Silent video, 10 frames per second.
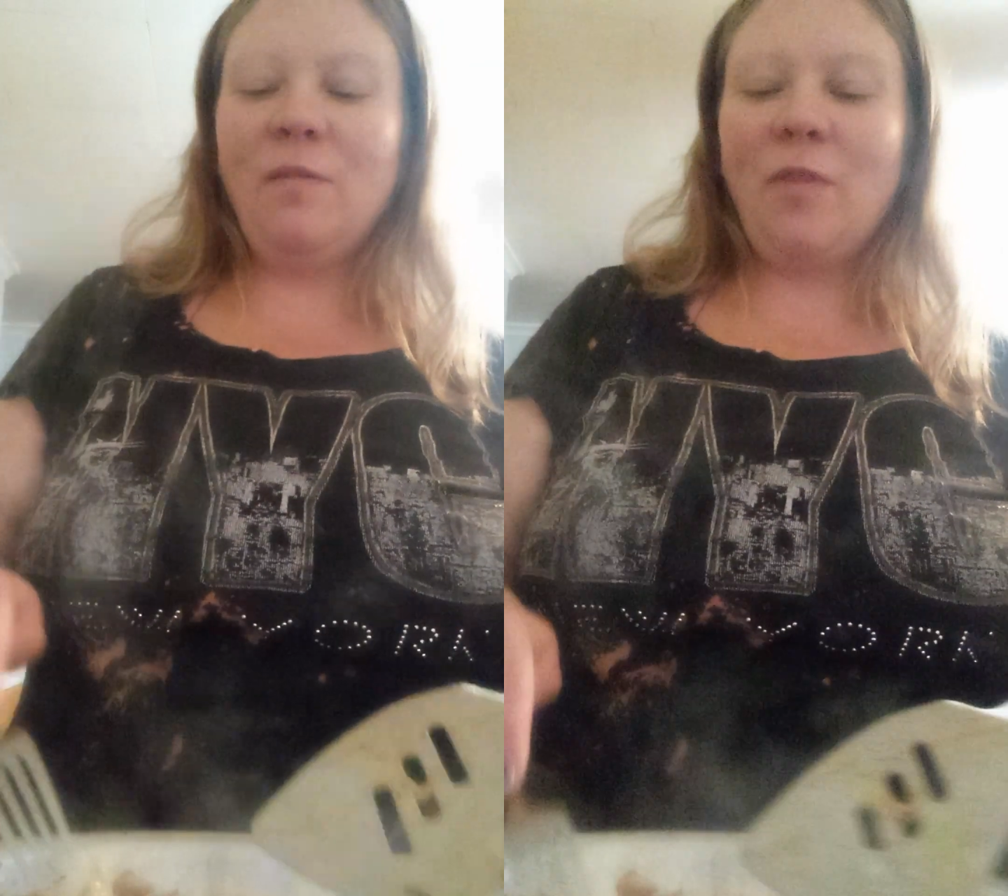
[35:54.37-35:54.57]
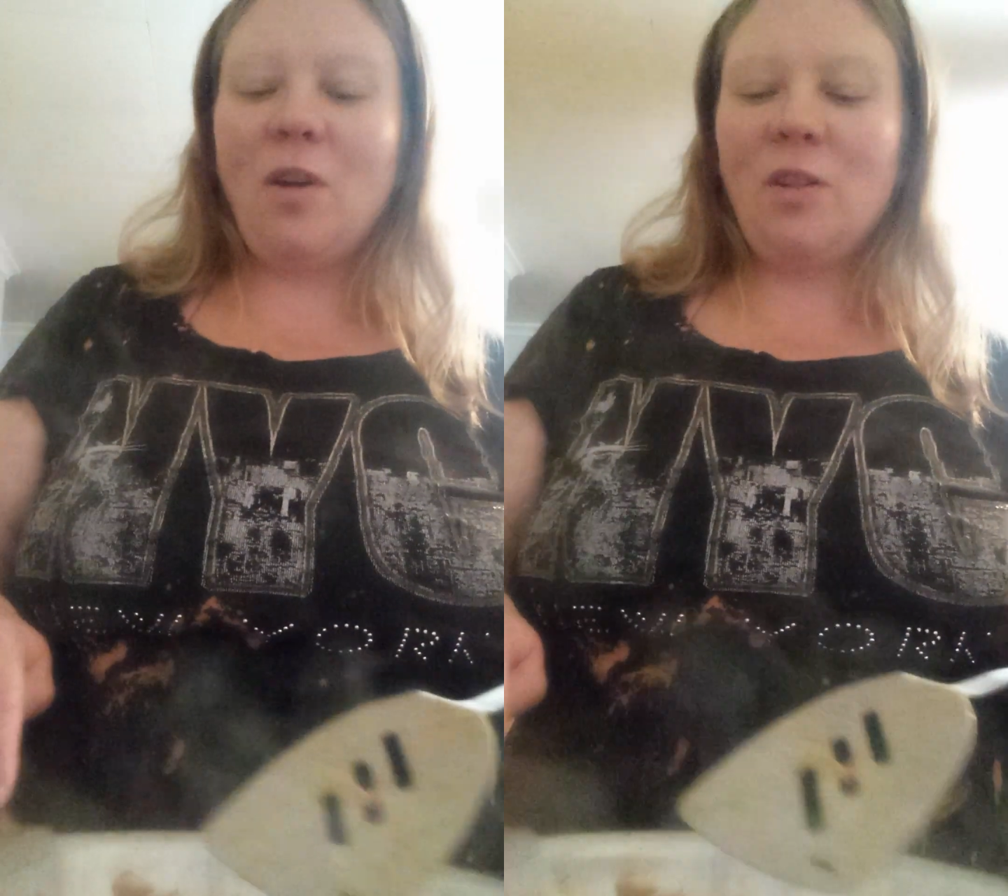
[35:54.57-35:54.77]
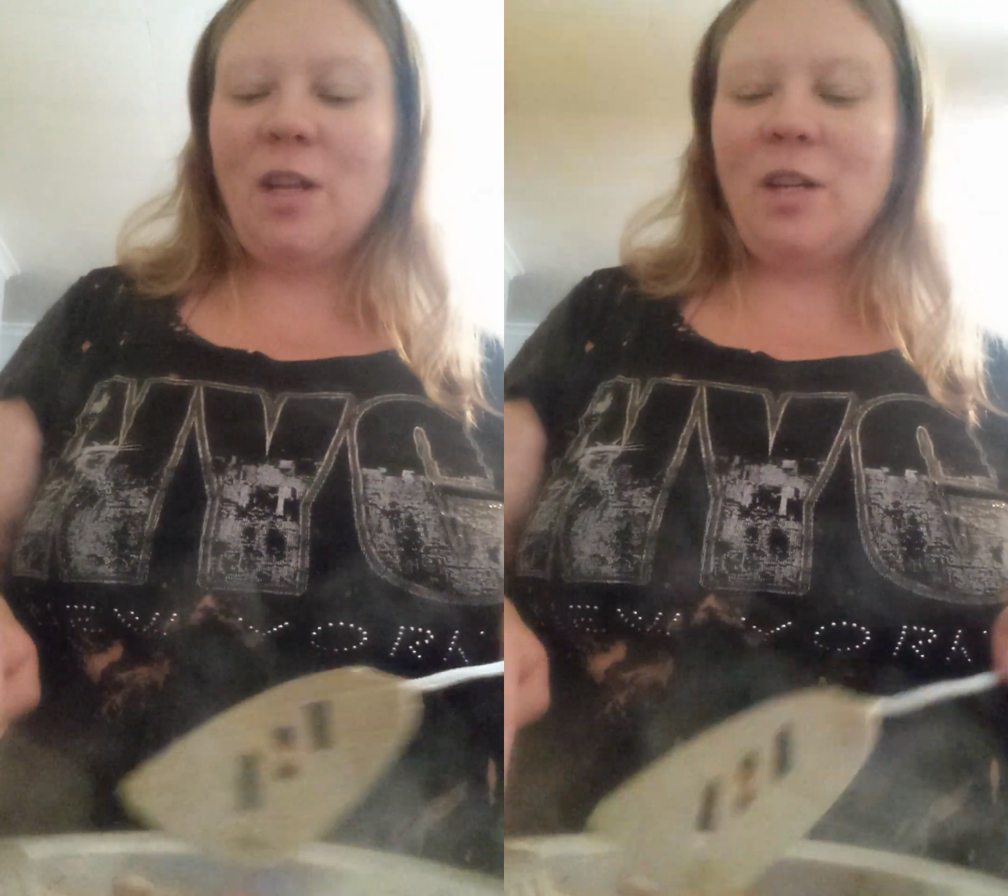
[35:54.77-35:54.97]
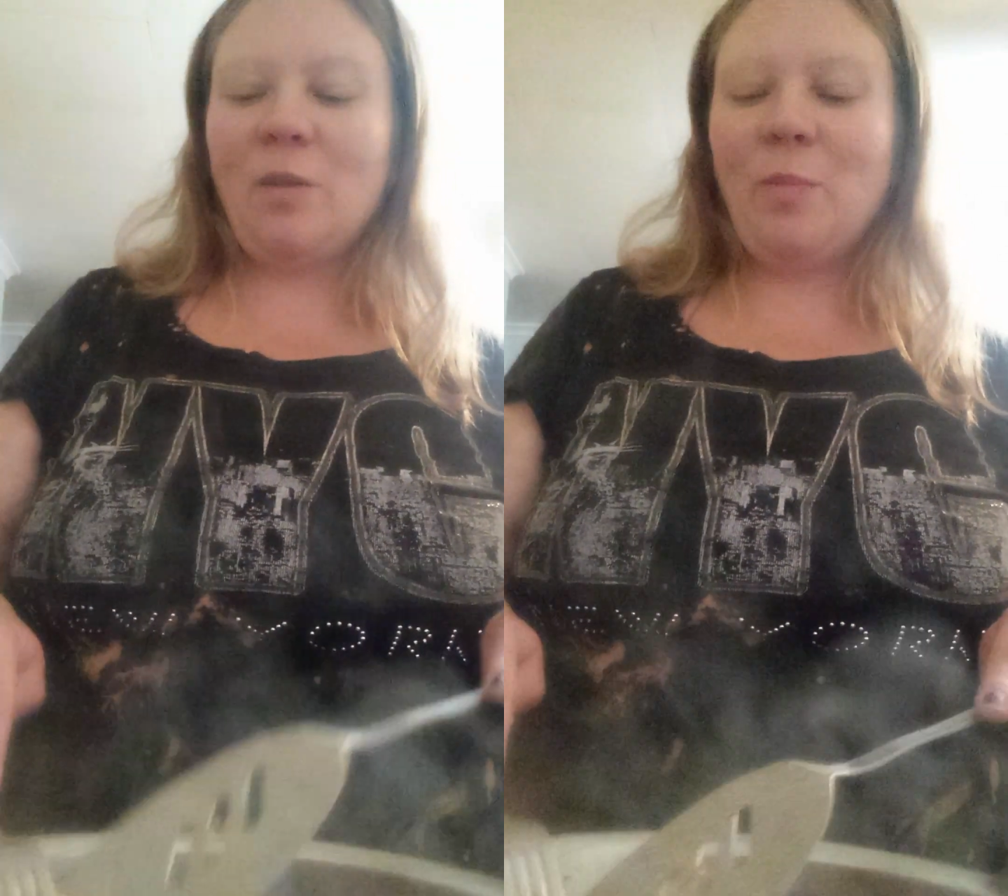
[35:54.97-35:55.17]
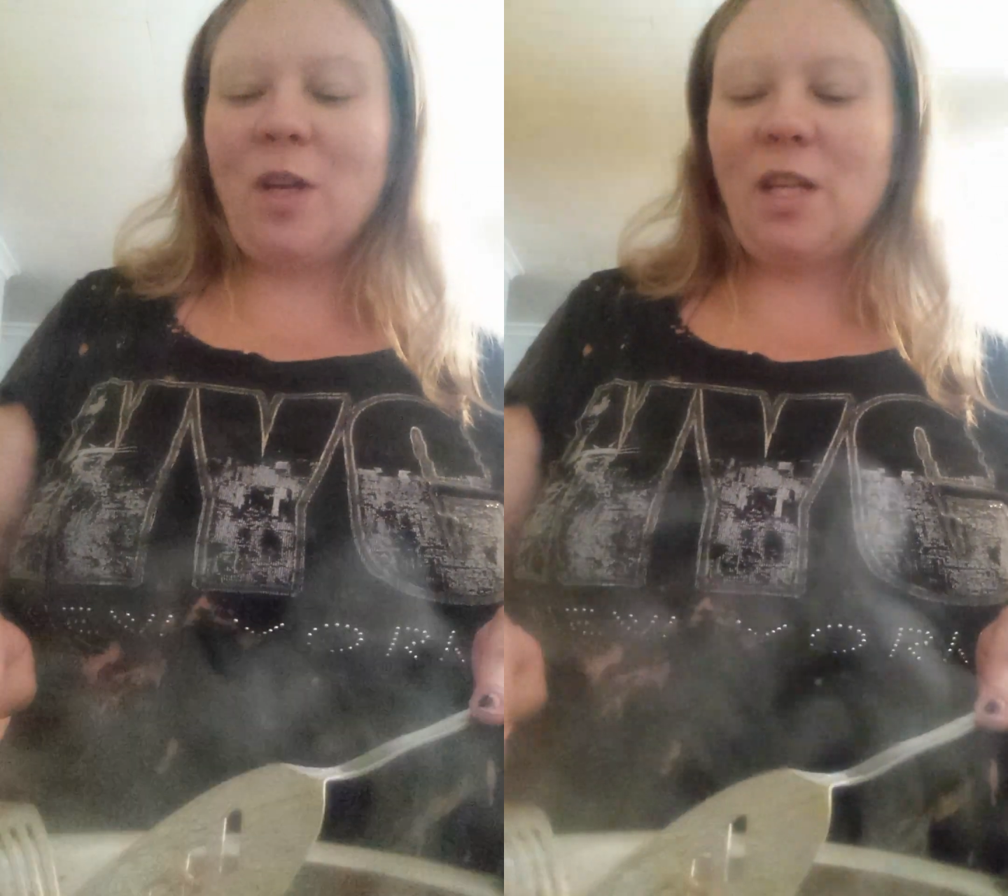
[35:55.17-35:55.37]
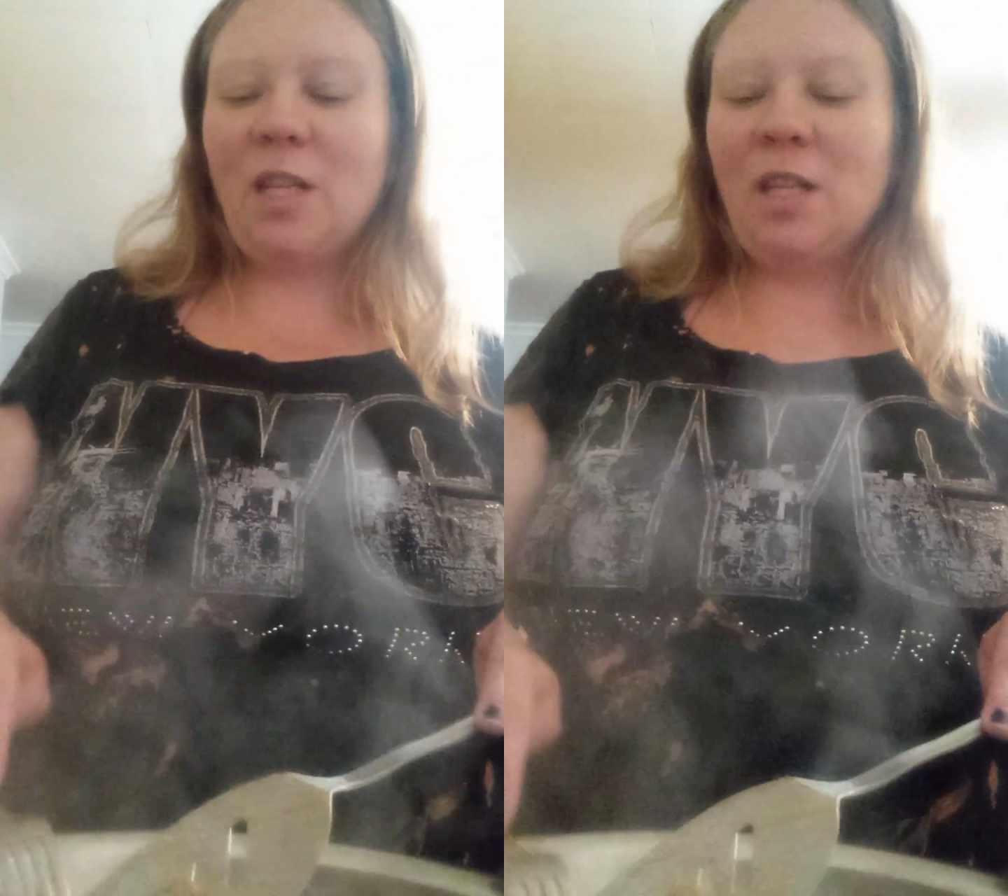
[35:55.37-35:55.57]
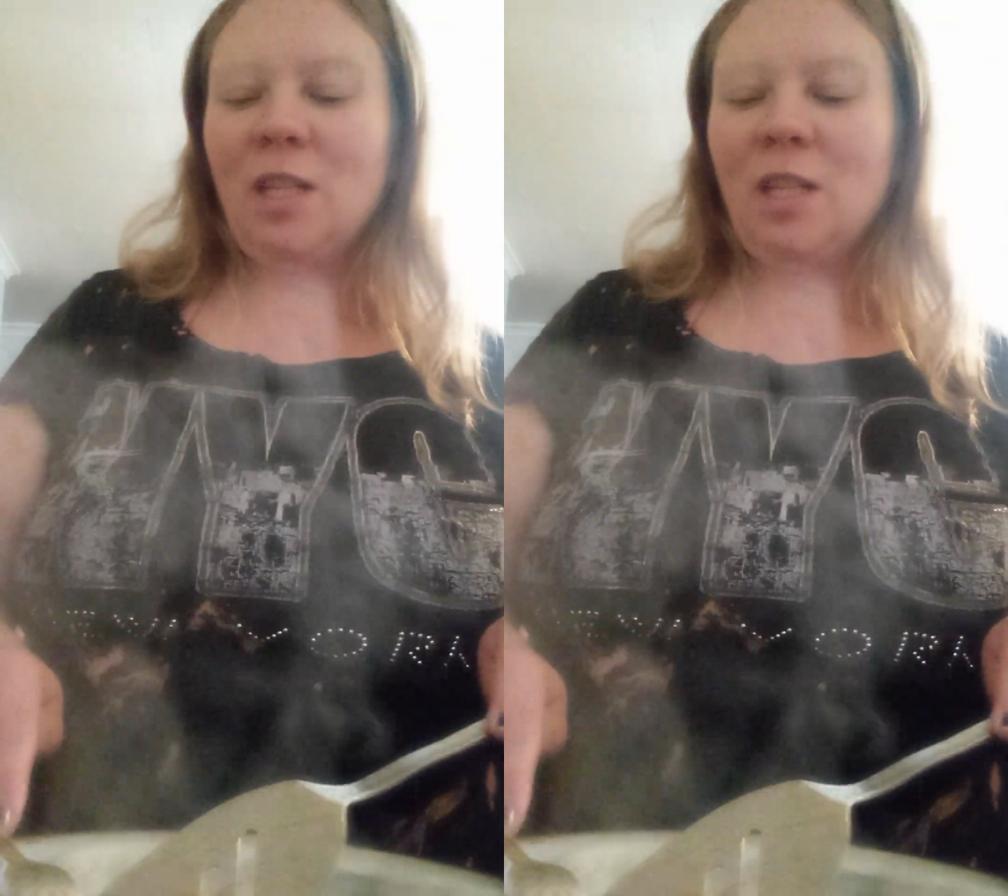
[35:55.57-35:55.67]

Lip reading: fall on your butt.